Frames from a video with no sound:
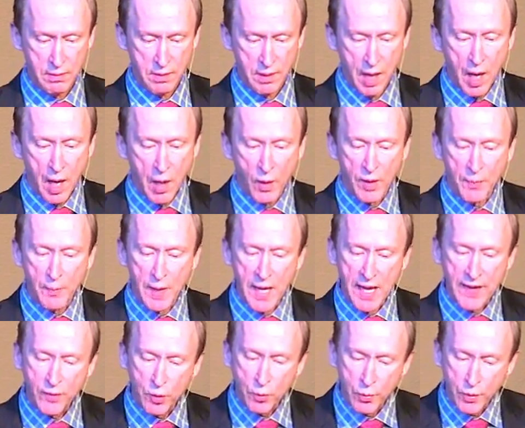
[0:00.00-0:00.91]
With
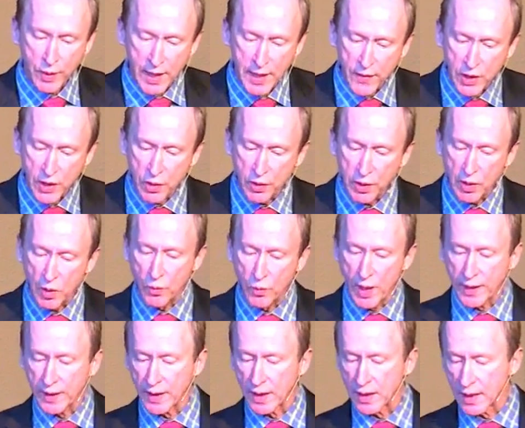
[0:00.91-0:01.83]
mindful breathing, you can
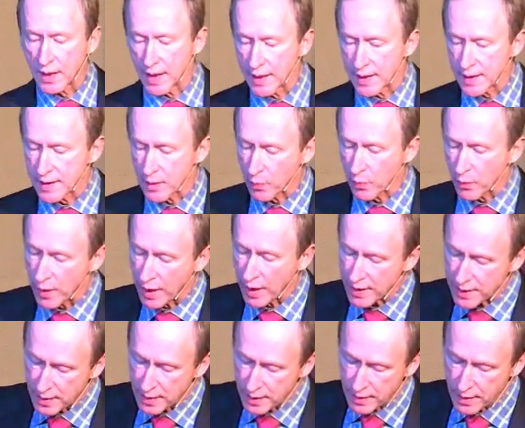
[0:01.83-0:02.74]
recognize the
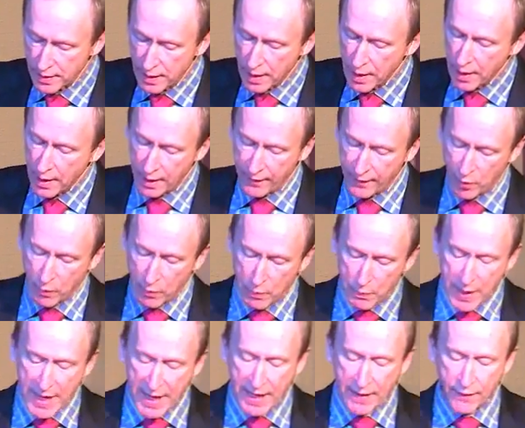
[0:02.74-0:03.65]
presence of a
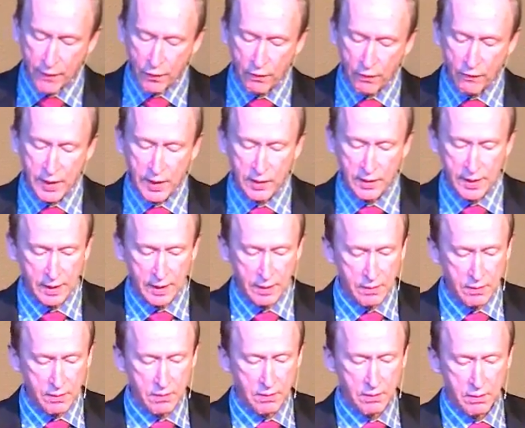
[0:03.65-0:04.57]
painful feeling,
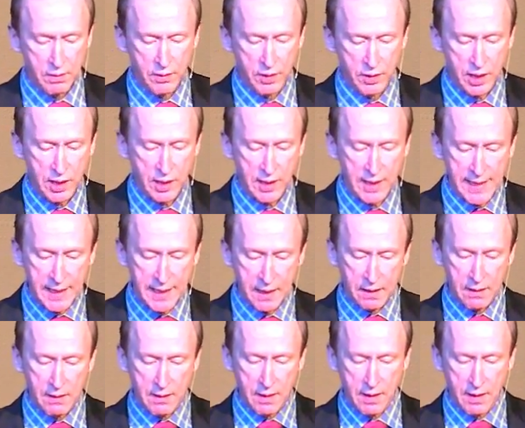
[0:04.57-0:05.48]
just like
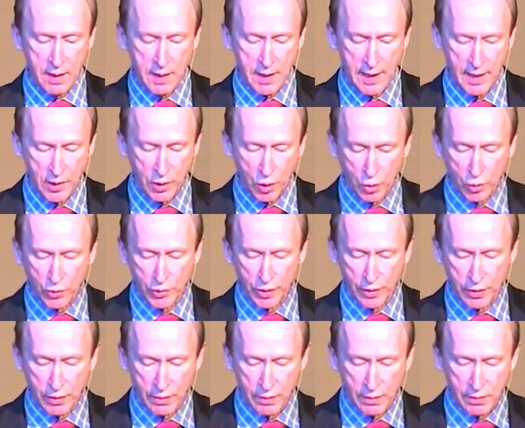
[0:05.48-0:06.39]
an older
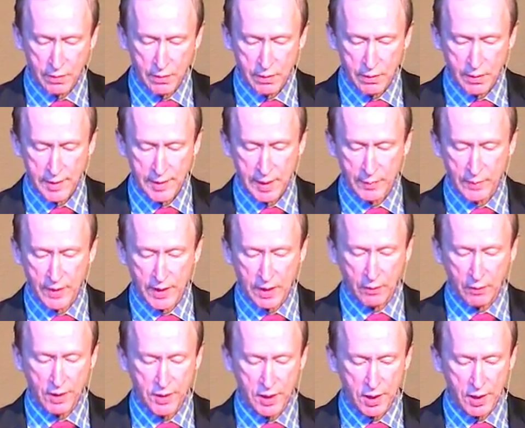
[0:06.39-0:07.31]
sibling
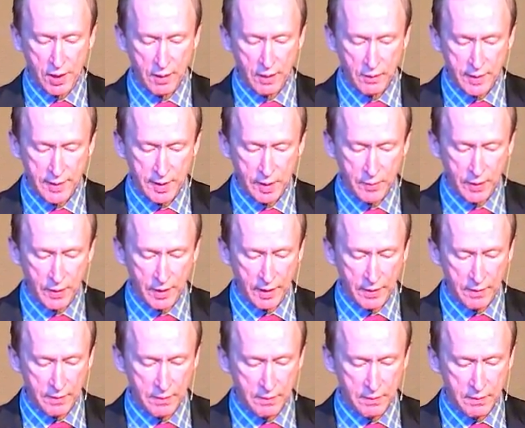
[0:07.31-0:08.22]
greets a younger sibling.
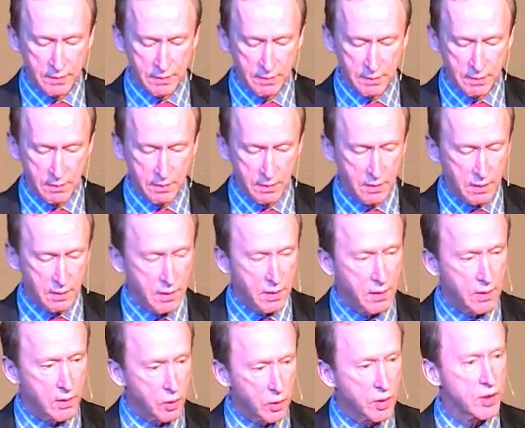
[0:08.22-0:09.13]

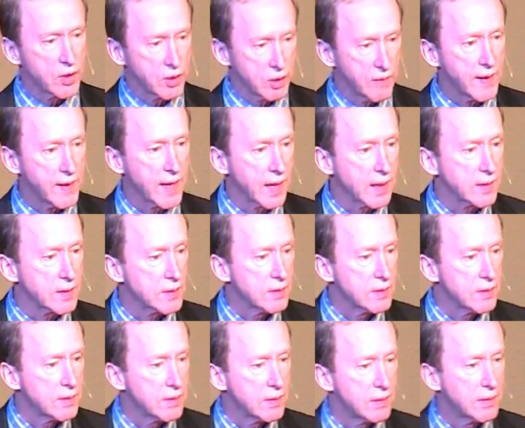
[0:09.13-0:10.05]
You can do that.
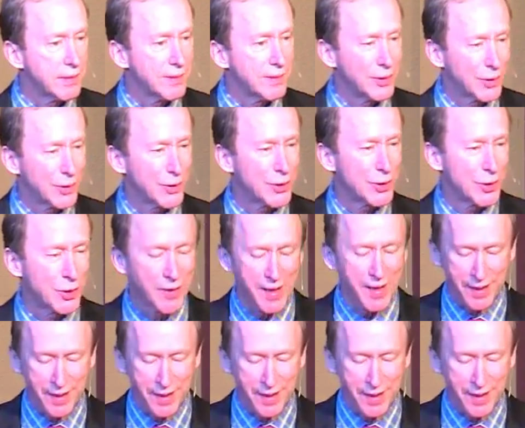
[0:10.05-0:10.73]
You can do that.